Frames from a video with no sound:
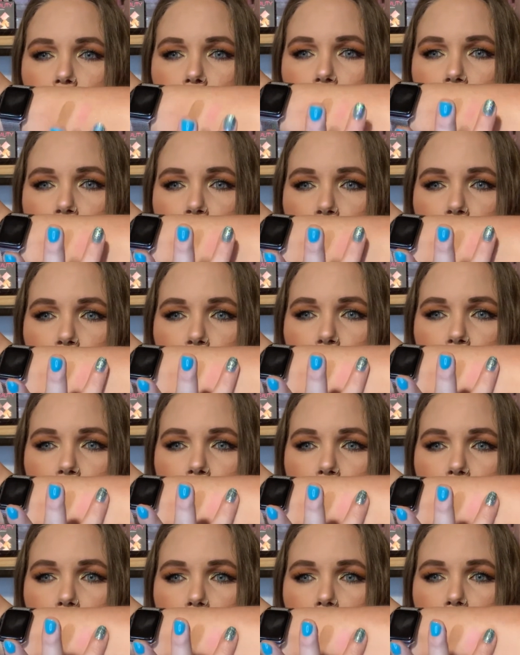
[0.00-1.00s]
That might be
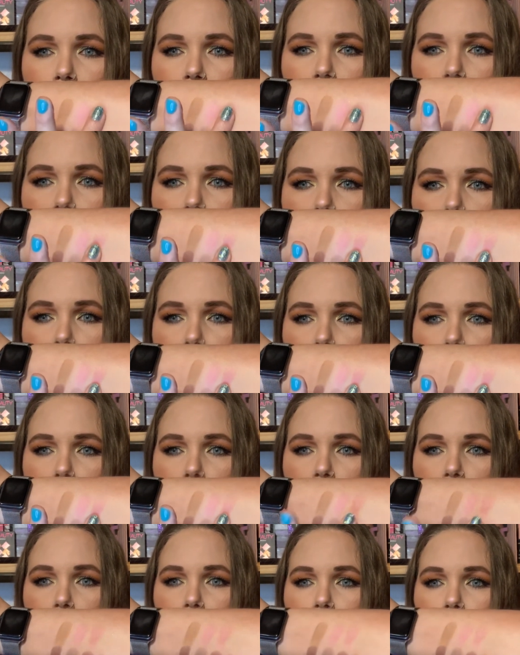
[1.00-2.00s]
something I can get down
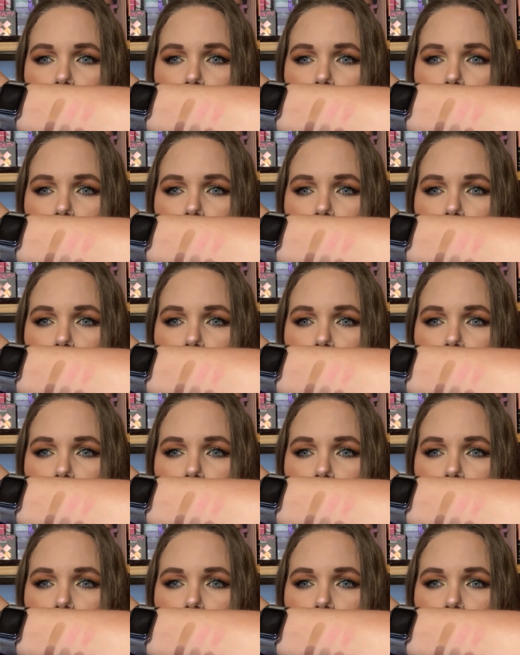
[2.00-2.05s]
with.